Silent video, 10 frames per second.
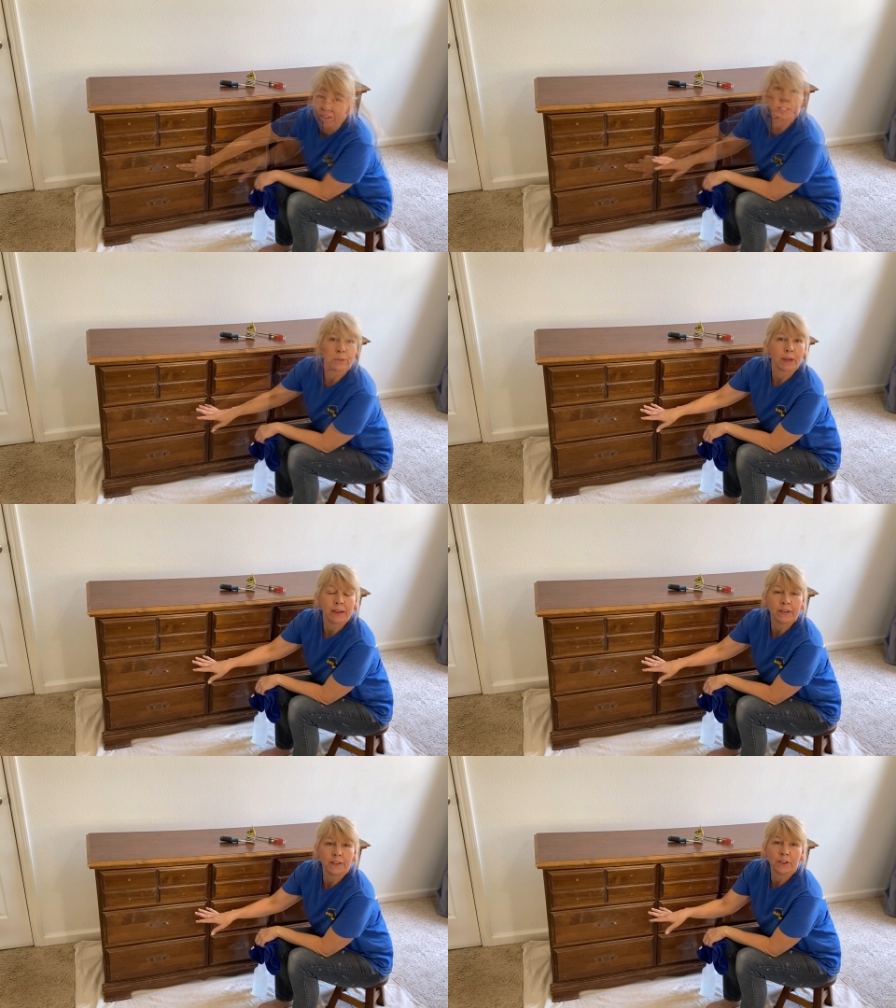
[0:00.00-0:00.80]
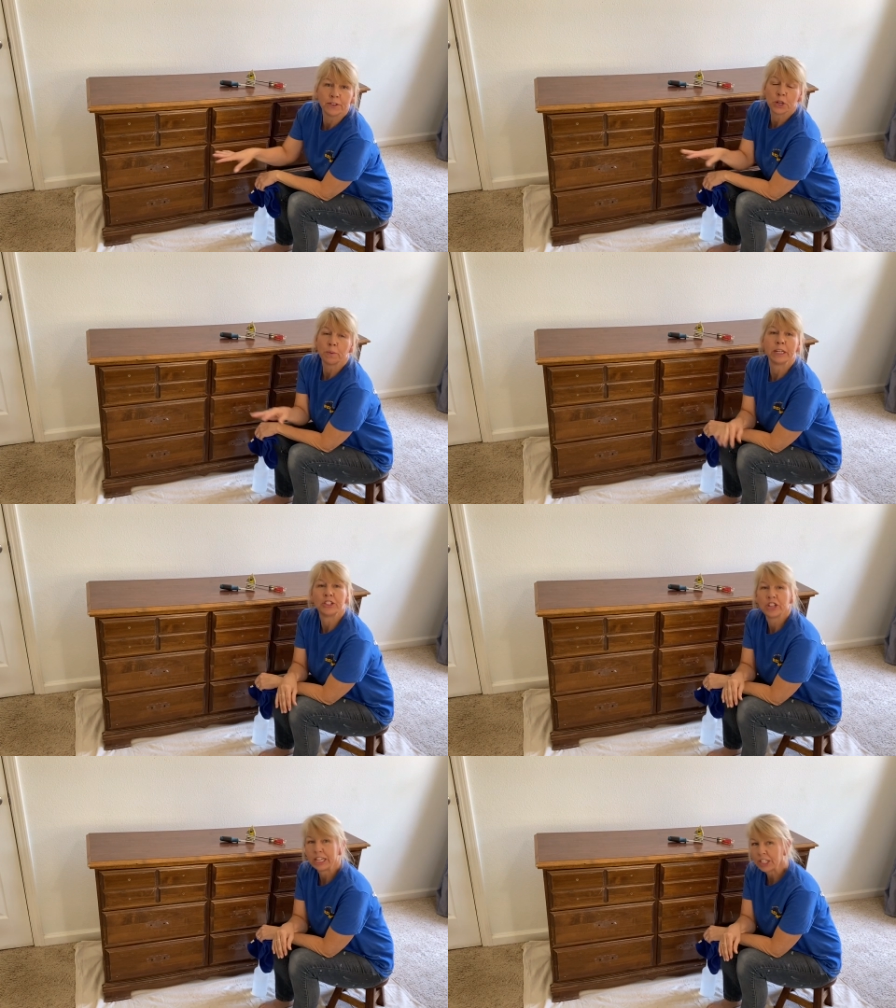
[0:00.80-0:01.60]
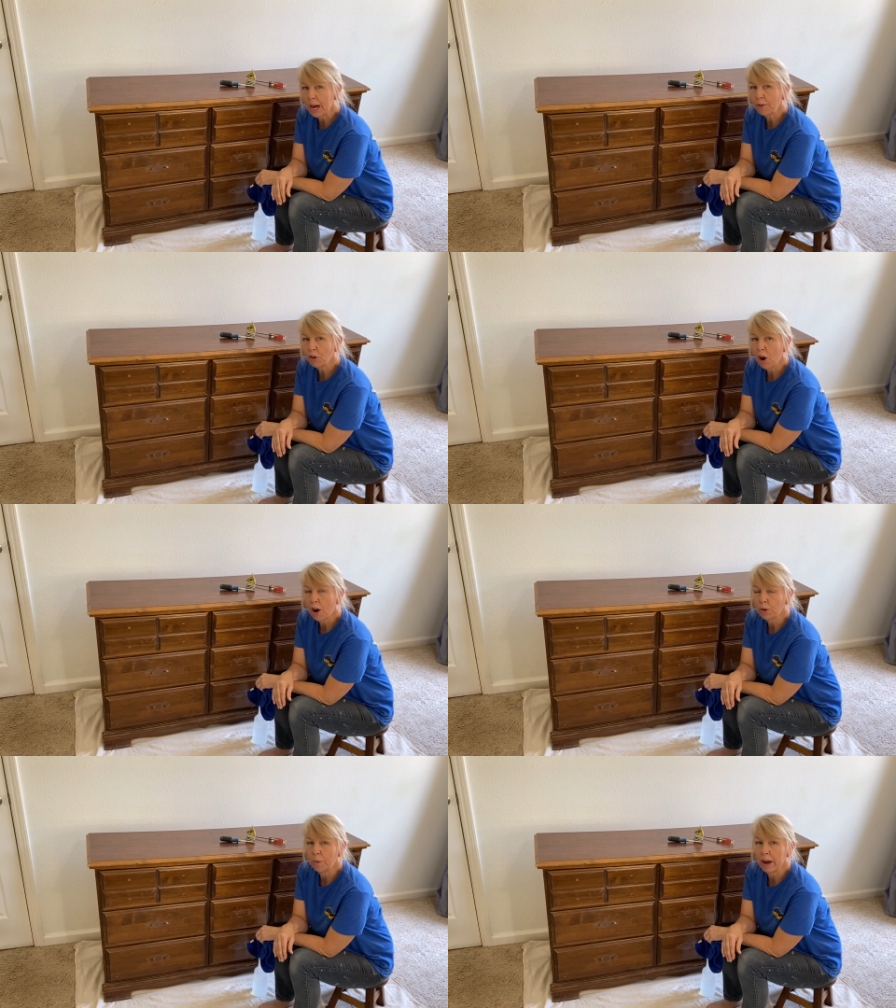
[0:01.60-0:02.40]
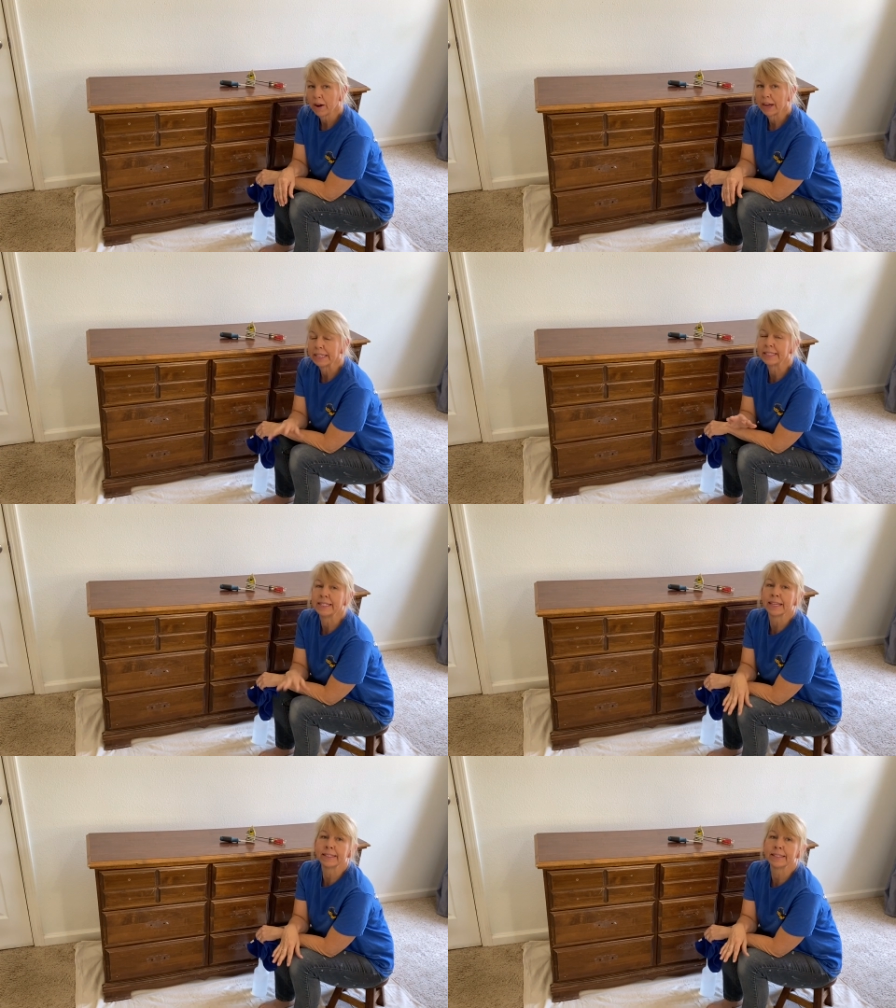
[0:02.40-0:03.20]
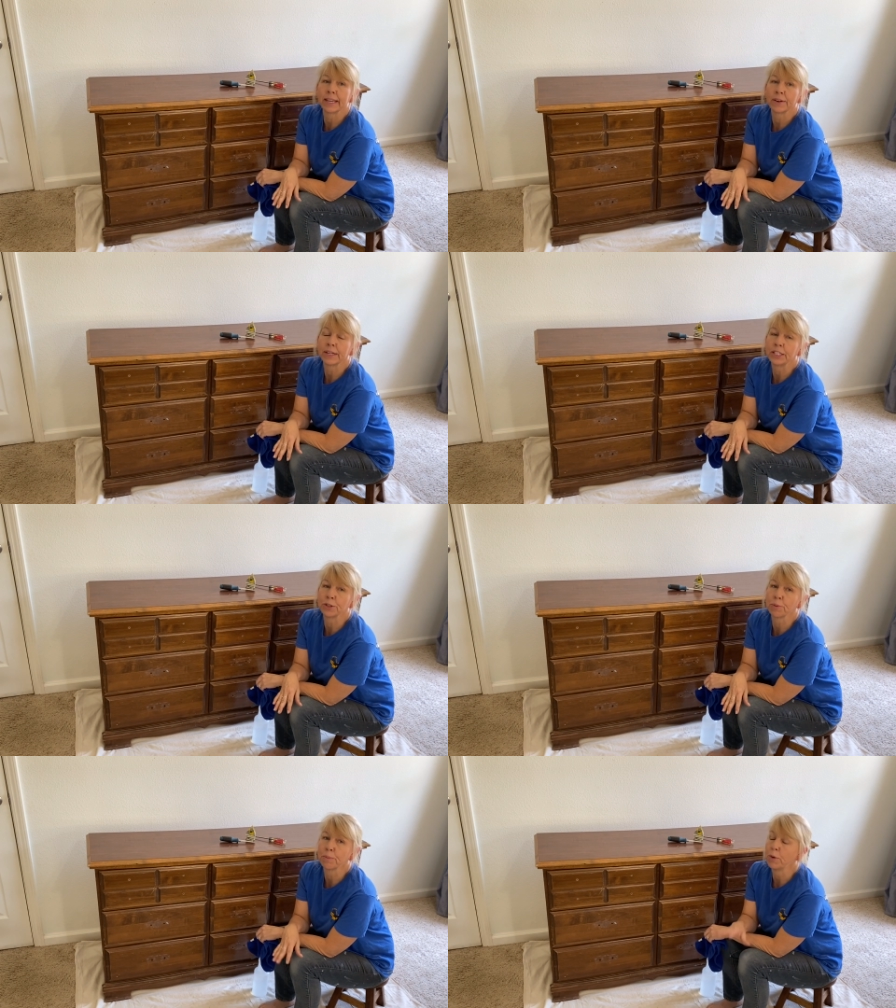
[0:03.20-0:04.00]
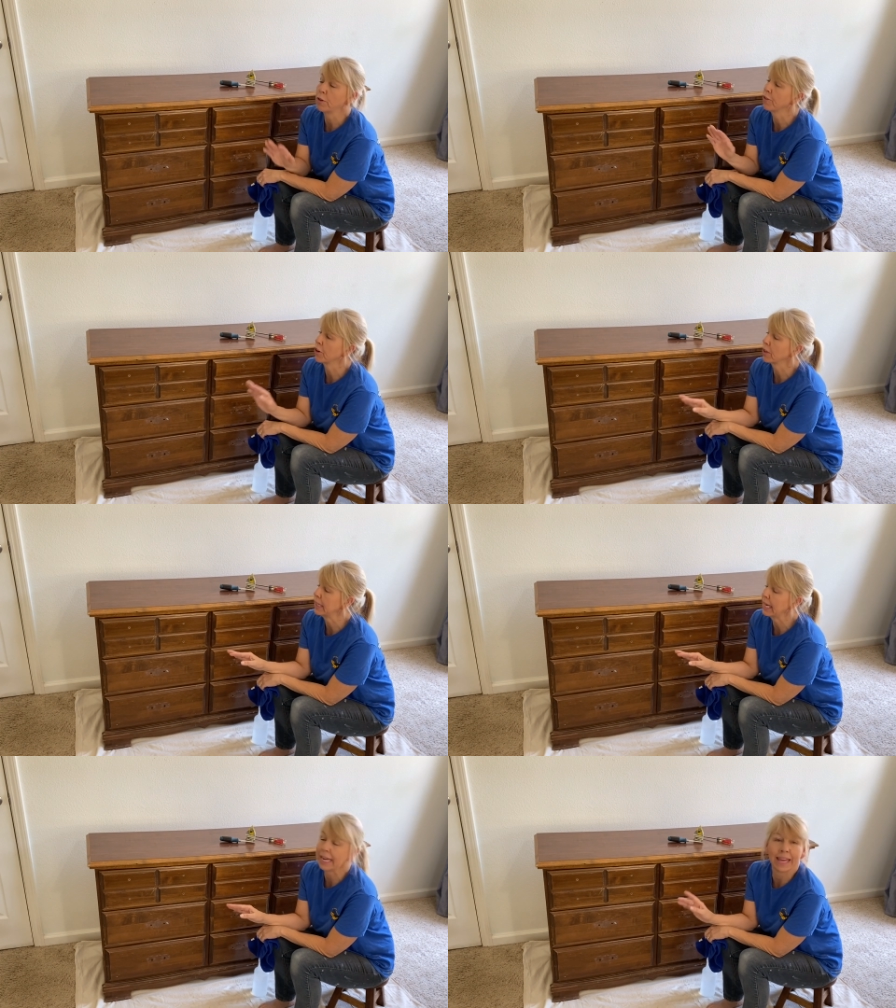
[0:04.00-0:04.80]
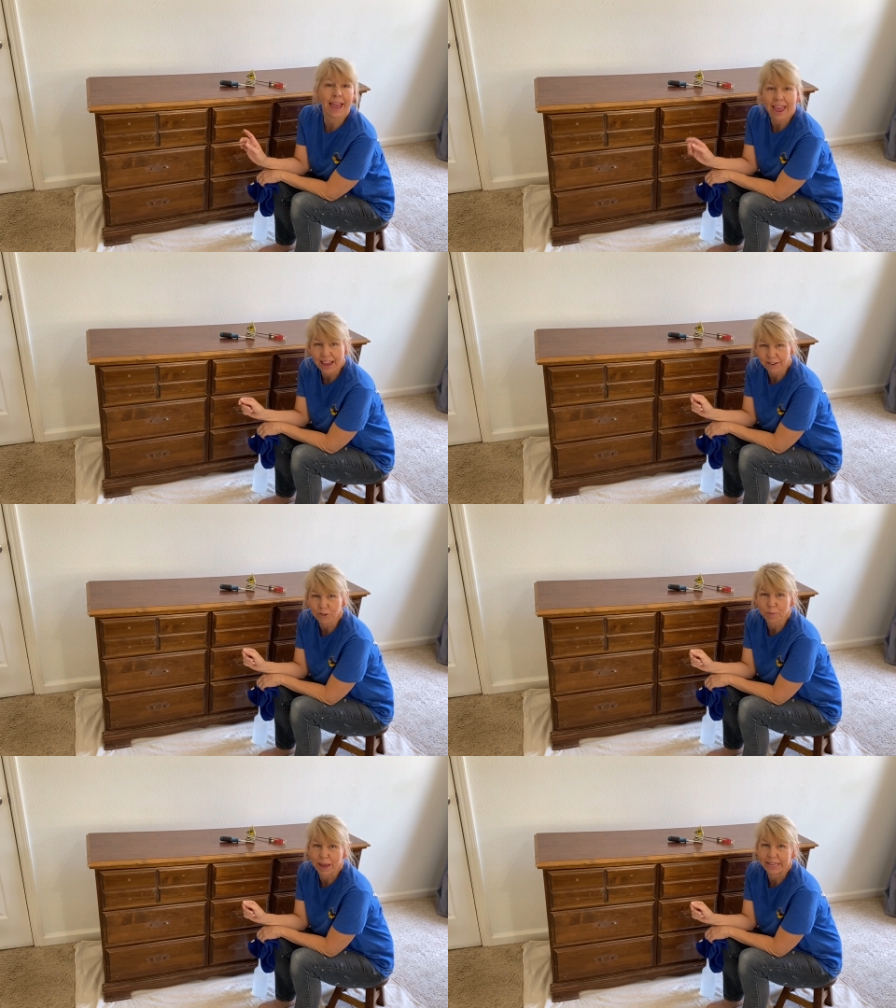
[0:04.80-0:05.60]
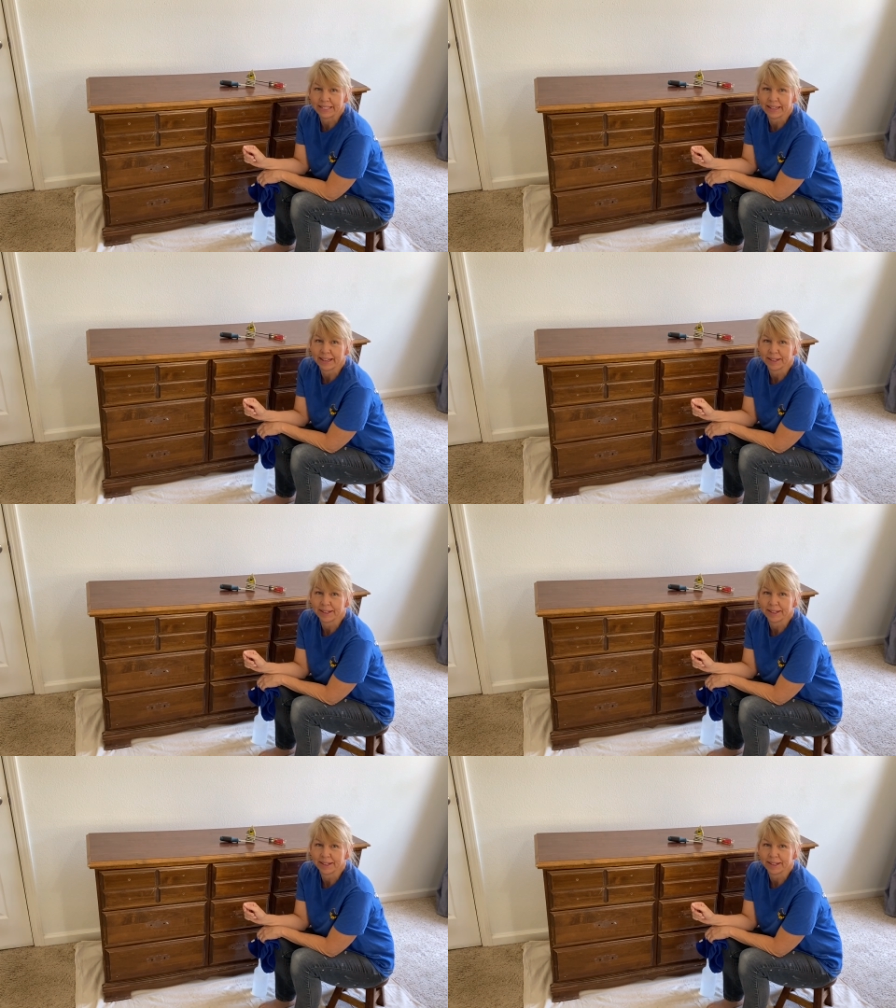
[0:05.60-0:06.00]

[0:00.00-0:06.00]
So even if you don't wanna change out your hardware, it's necessary to remove for cleaning and for painting.